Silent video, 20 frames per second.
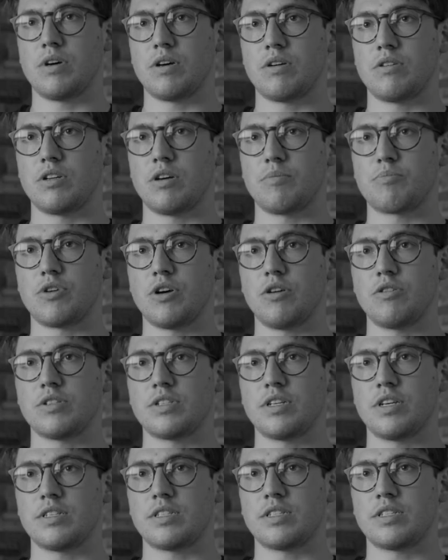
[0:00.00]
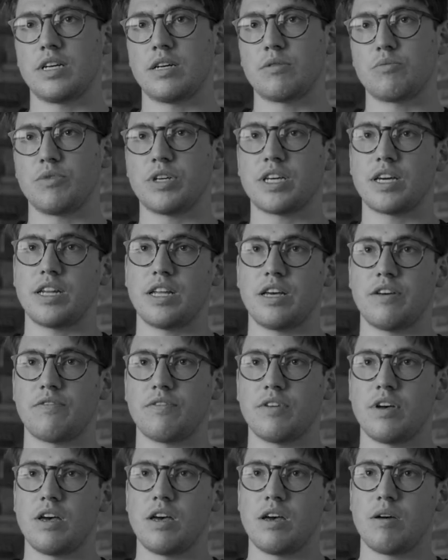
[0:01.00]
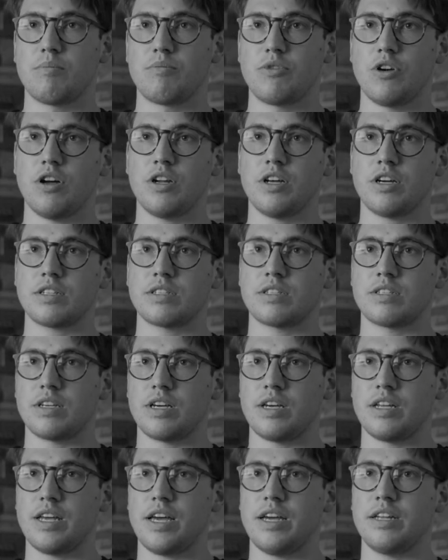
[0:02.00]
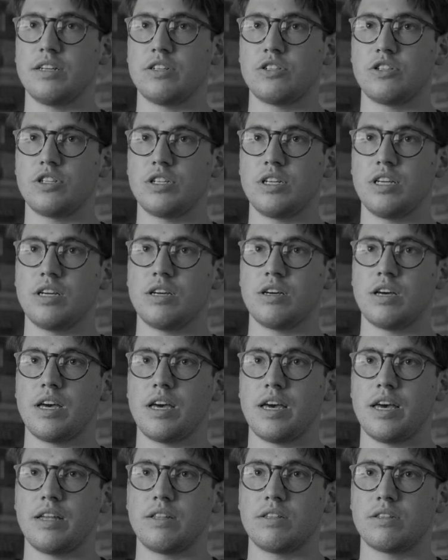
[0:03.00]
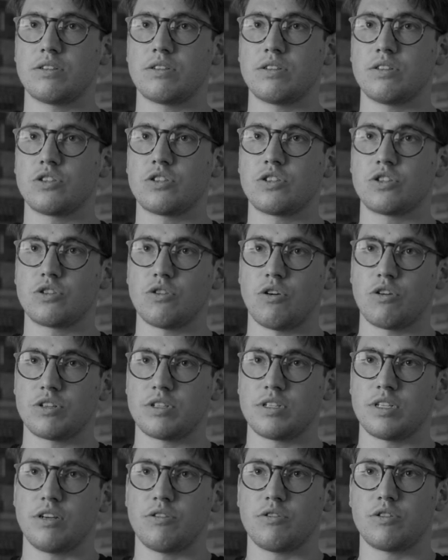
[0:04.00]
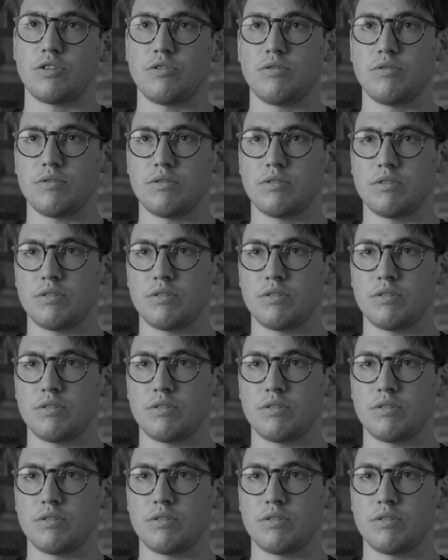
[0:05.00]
on a process that we can have products and energy and store CO2.